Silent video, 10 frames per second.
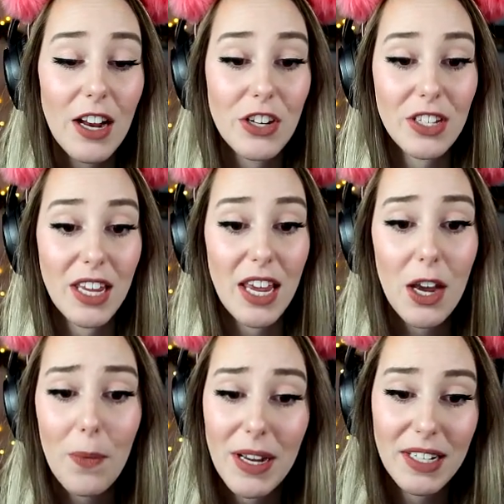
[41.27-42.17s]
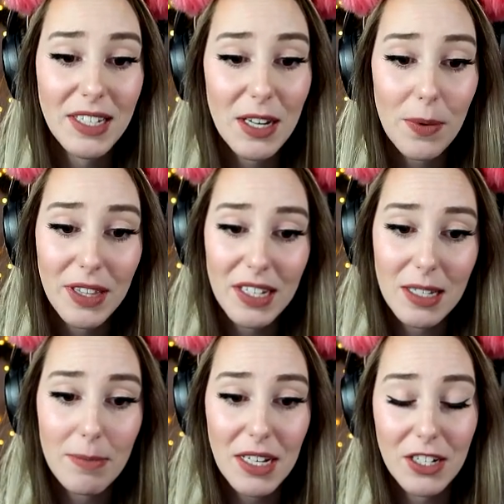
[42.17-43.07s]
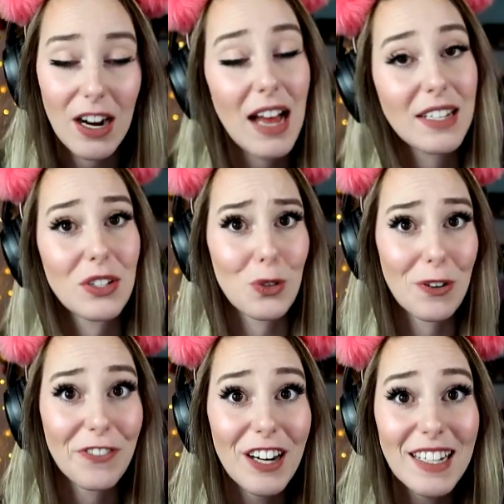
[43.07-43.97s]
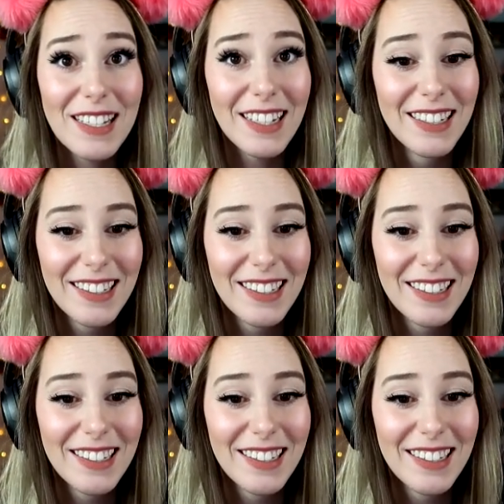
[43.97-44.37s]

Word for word: I just can't wait to see what this semester has in store for us.